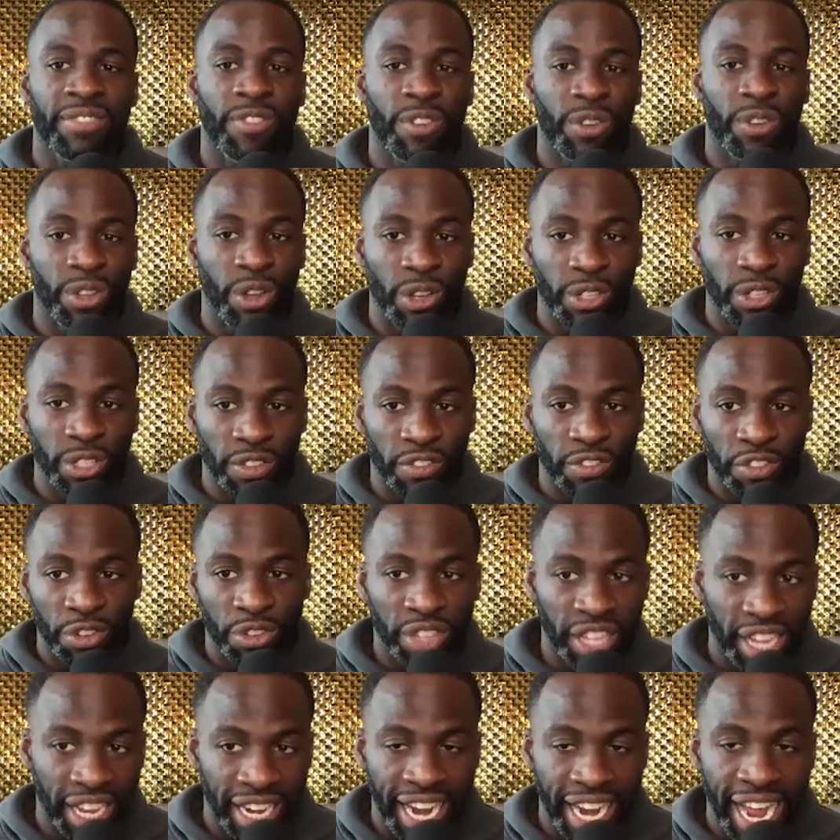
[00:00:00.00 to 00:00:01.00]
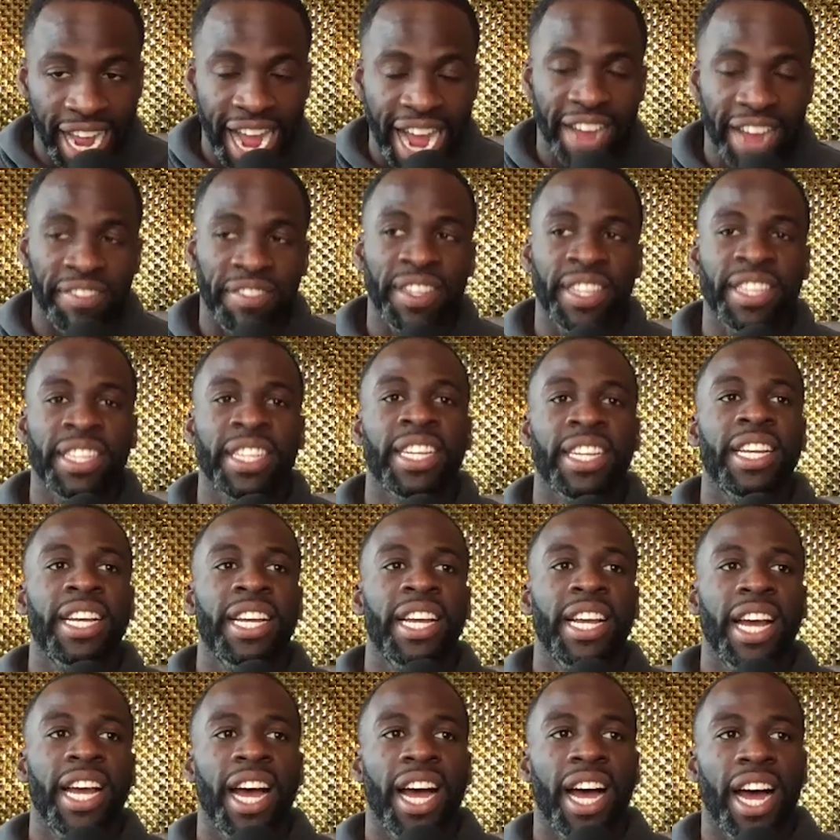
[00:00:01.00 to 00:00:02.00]
For those of you that haven't,
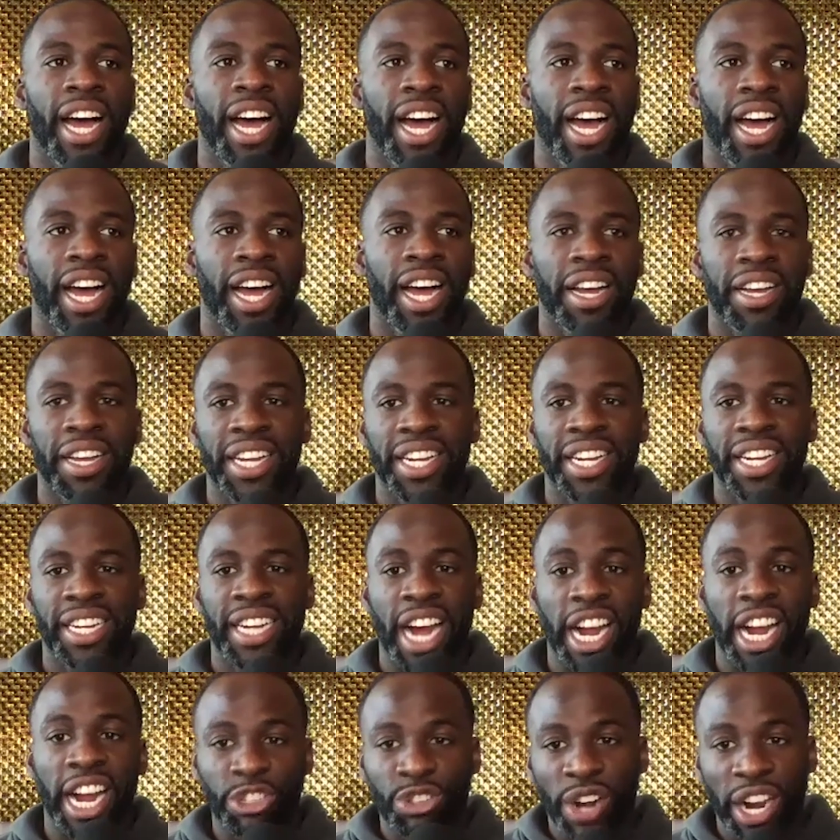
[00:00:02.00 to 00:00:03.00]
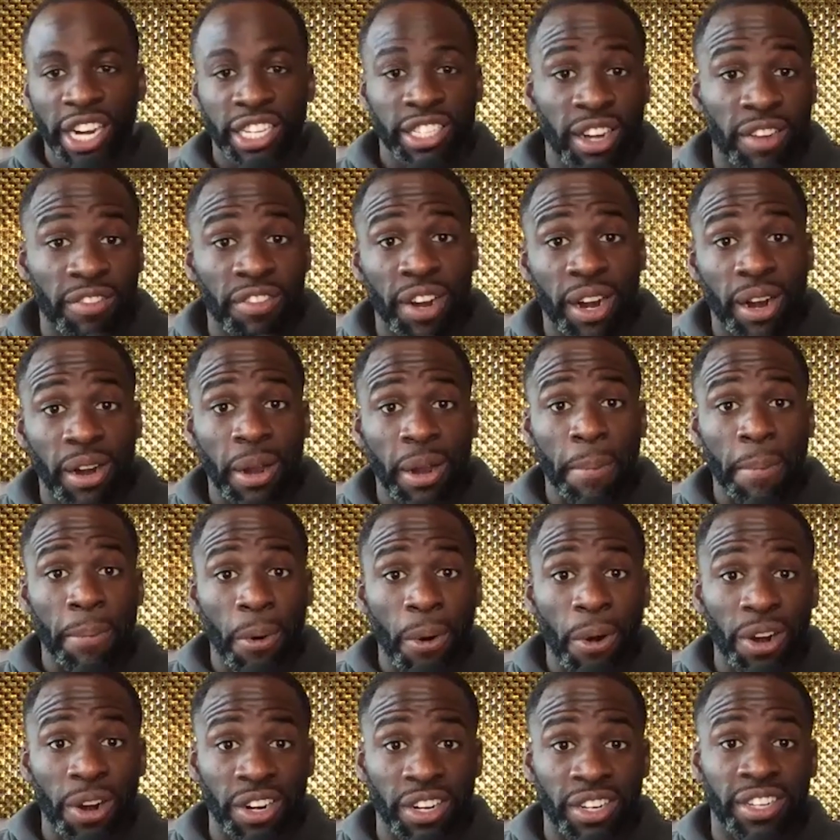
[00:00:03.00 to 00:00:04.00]
contracts are very
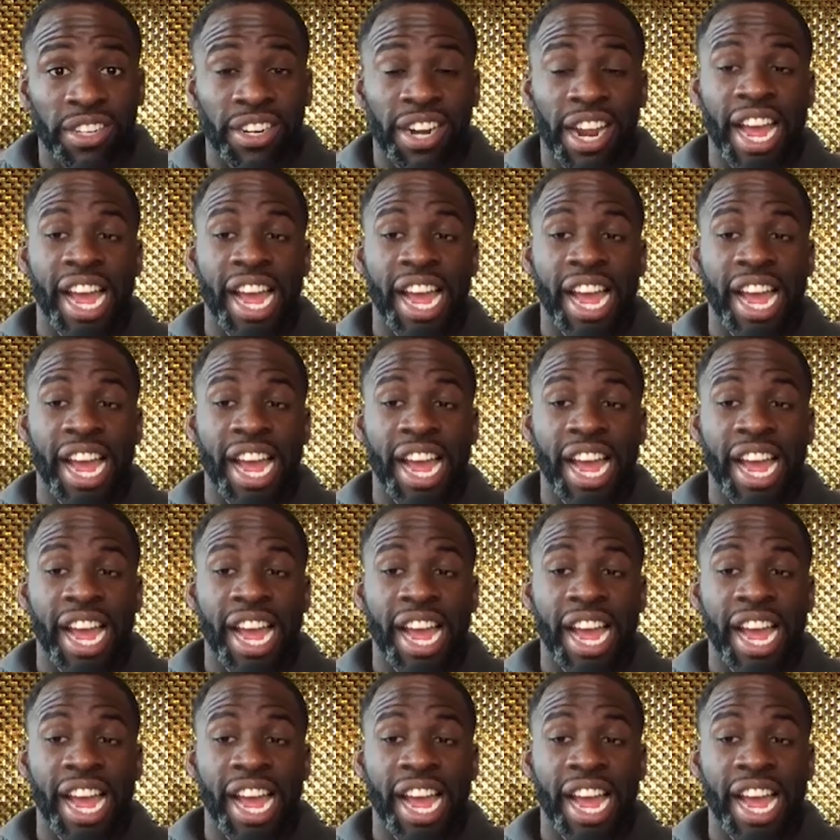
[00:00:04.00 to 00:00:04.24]
important.